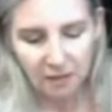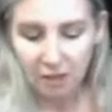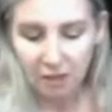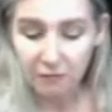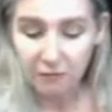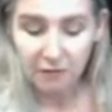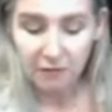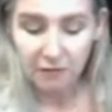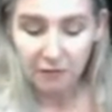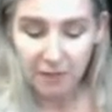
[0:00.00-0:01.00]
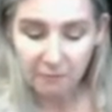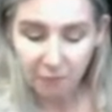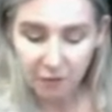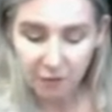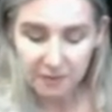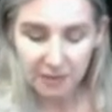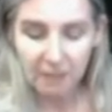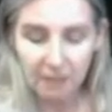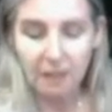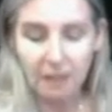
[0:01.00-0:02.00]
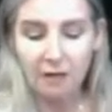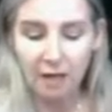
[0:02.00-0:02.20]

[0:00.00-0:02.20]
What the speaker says: if you keep focusing and